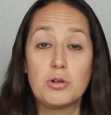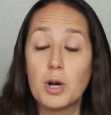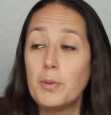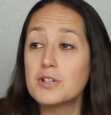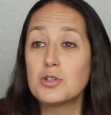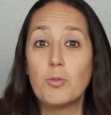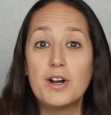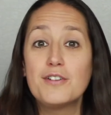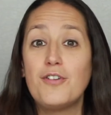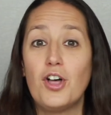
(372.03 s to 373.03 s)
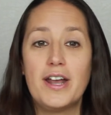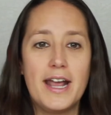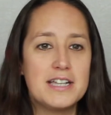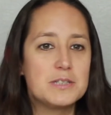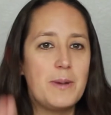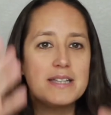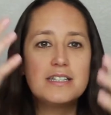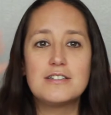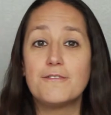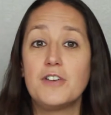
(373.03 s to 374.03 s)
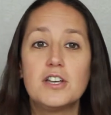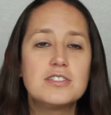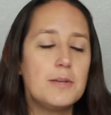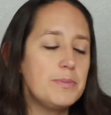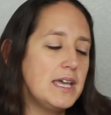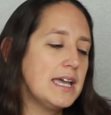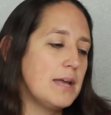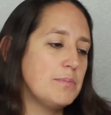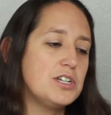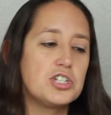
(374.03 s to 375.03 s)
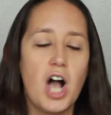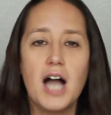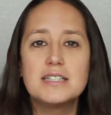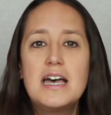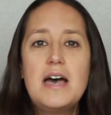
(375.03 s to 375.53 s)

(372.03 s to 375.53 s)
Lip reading: Her books are wonderful, and I expected to feel something and be shocked,